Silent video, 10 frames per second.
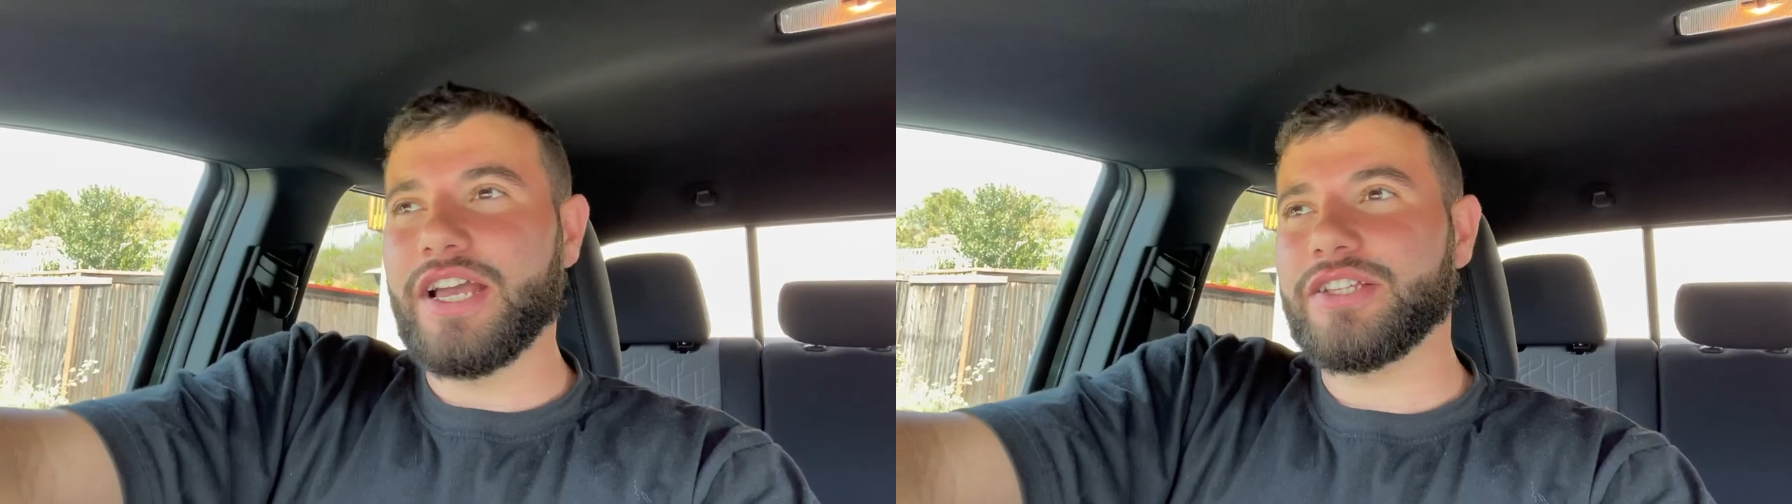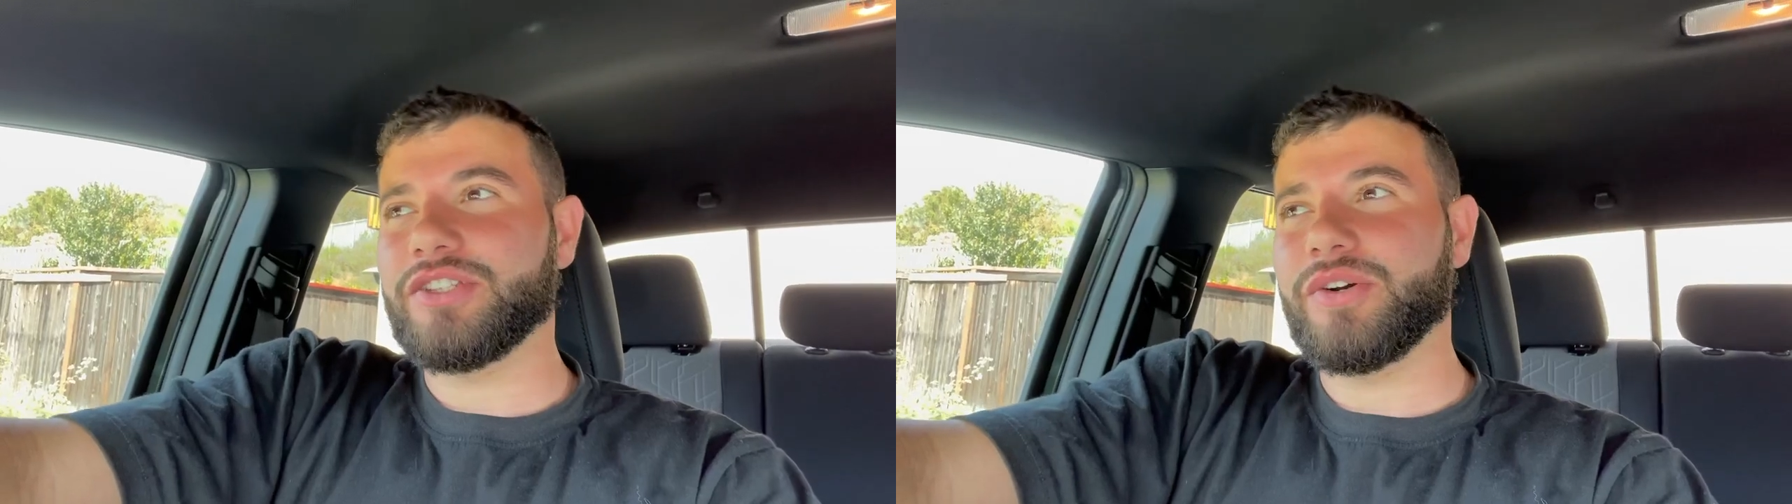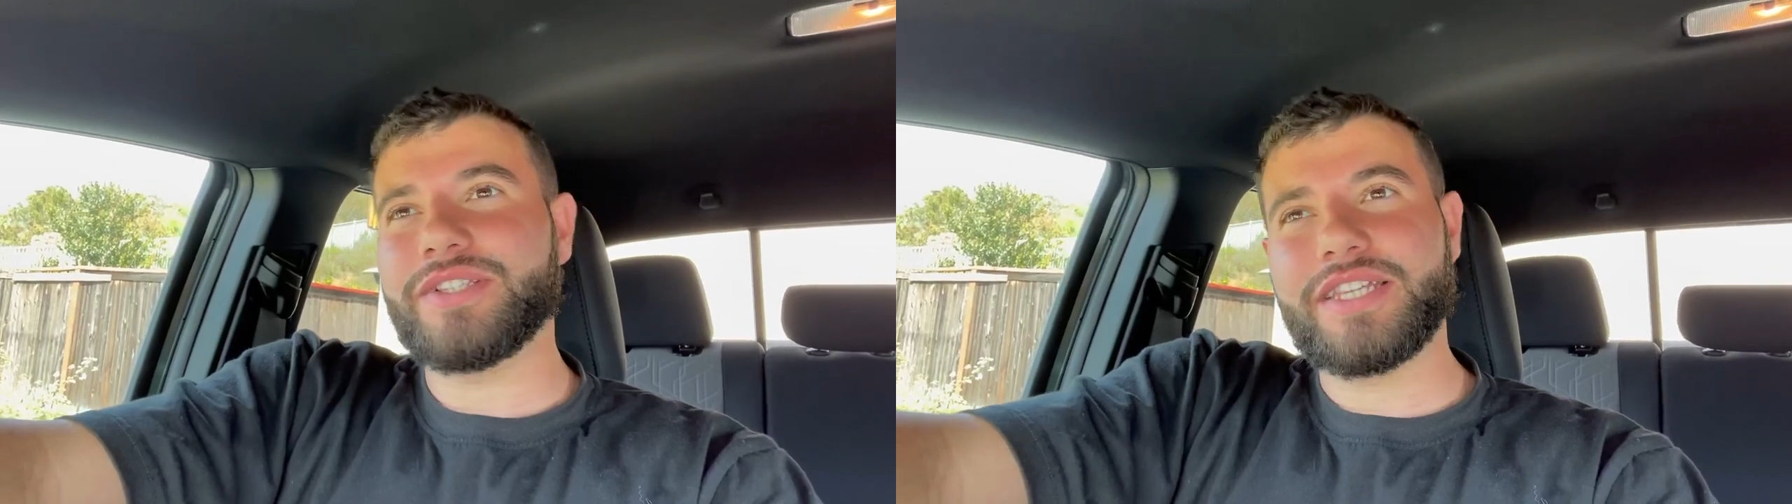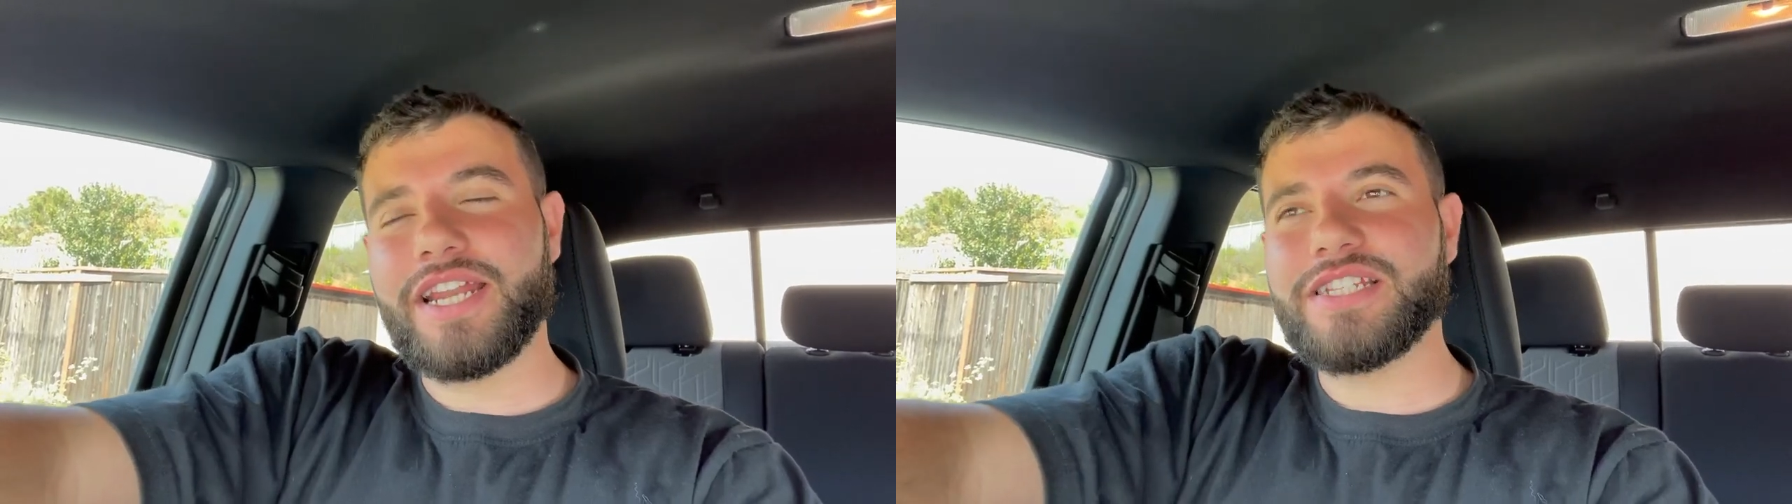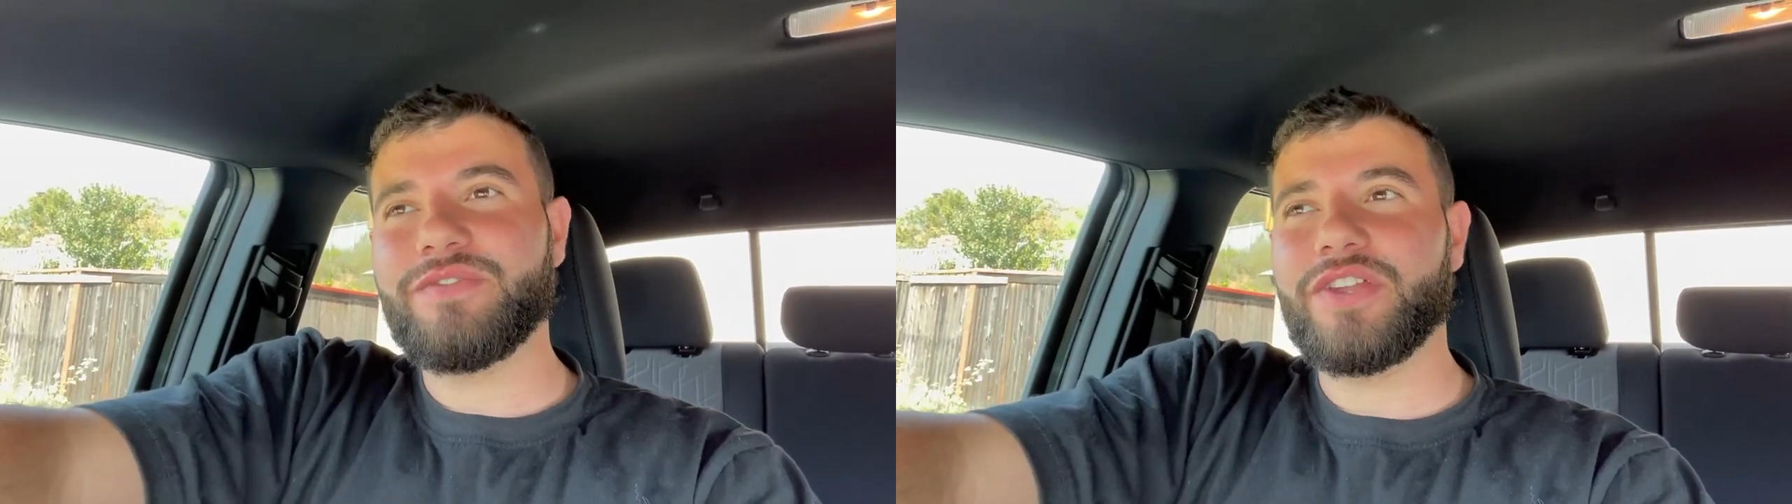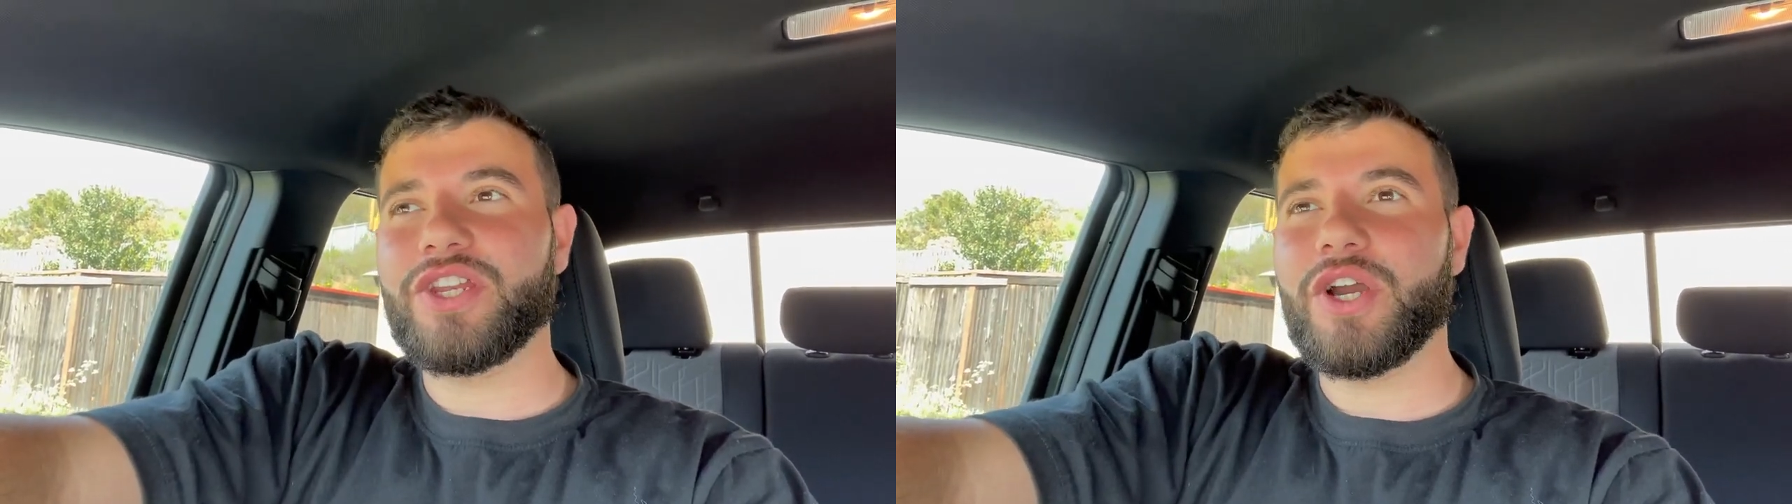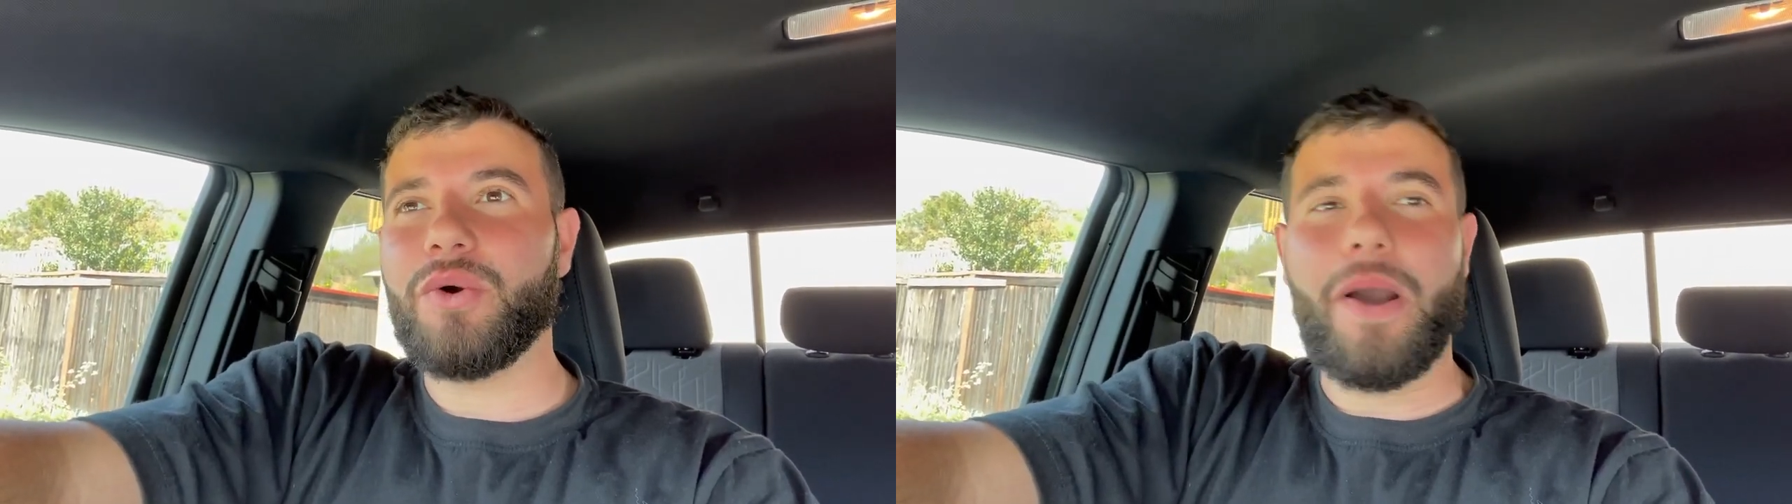So in today's video,